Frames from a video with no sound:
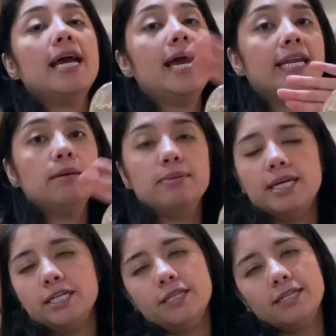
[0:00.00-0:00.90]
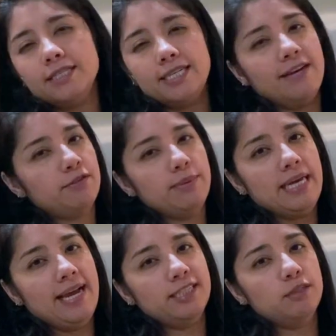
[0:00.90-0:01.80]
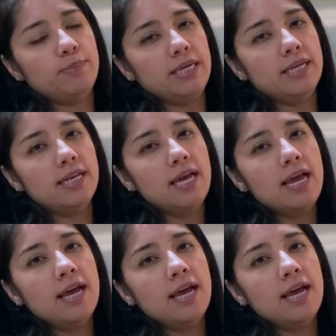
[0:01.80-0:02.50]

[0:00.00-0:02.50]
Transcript: Any blender, doesn't have to be high speed,